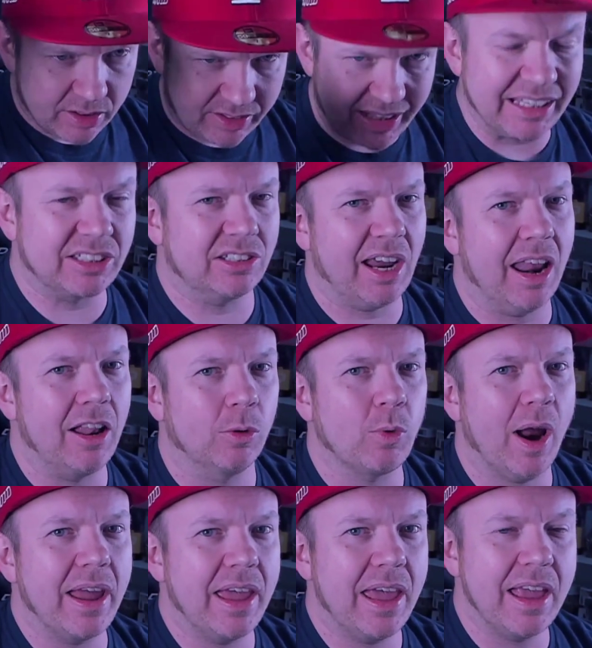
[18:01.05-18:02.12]
This channel
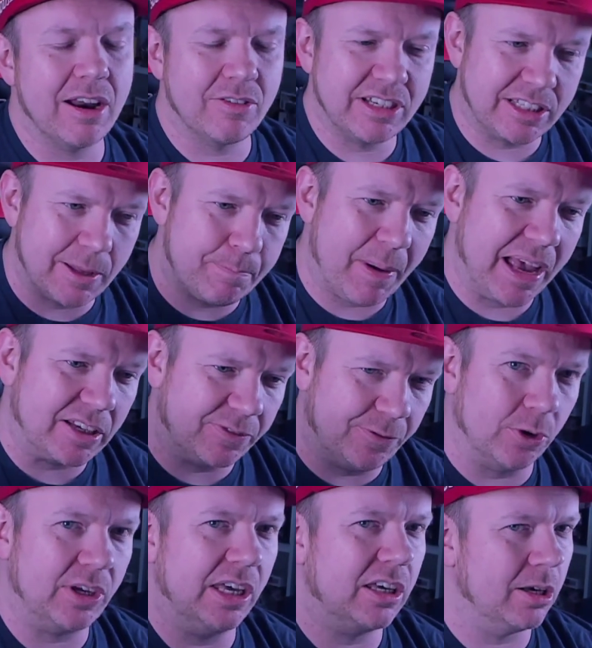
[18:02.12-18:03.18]
right here is the best
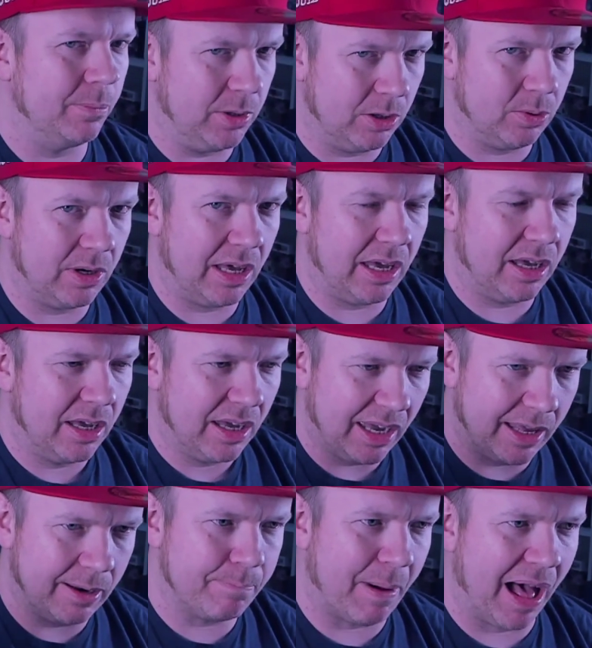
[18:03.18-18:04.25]
fucking community
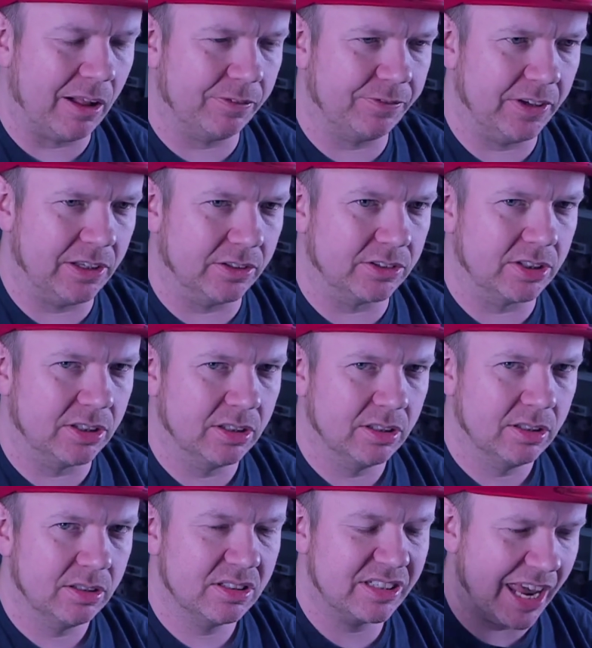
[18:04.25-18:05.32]
in Battlefield.
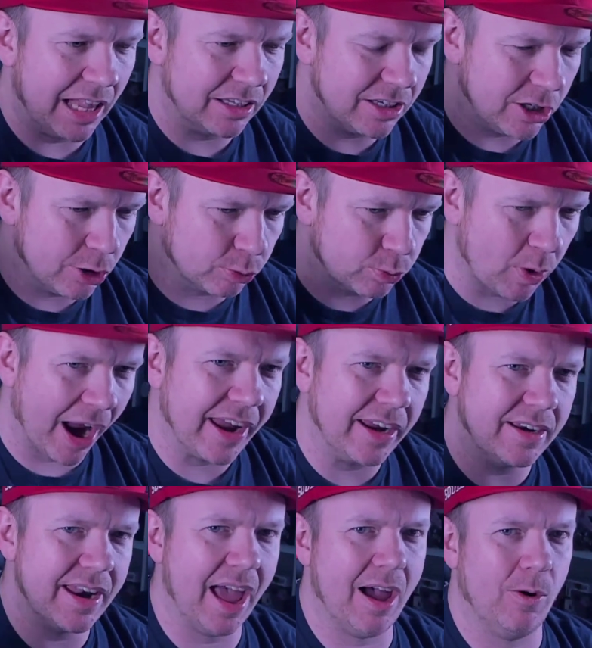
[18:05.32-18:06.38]
I'm telling you
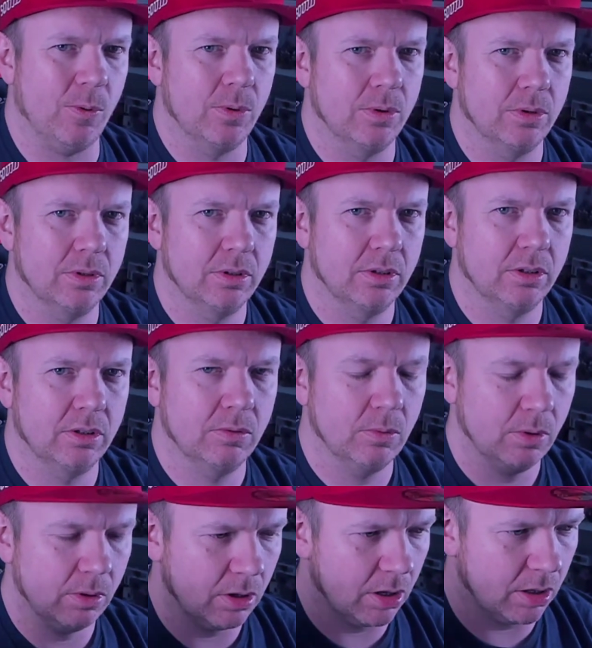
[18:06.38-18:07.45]
right now.
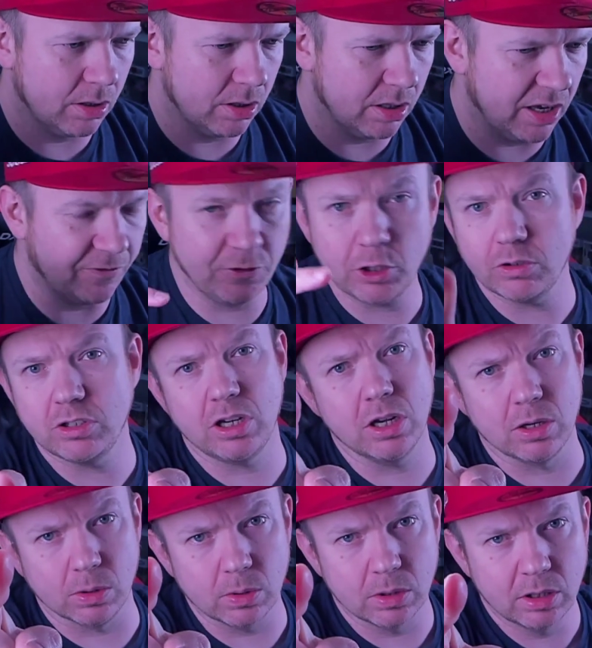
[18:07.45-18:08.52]
If you're
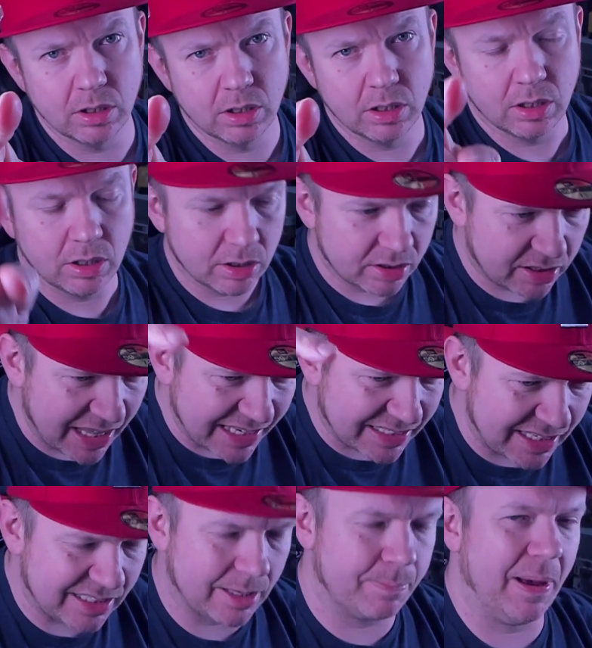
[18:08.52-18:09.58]
new, this
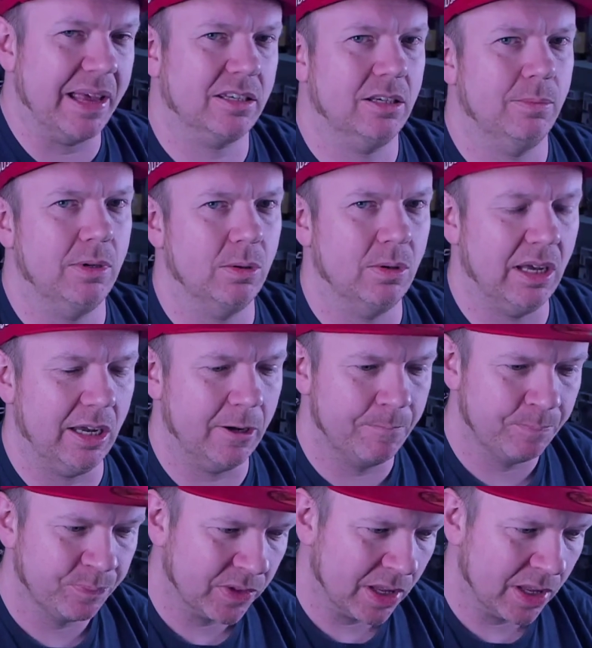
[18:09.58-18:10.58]
is the best community.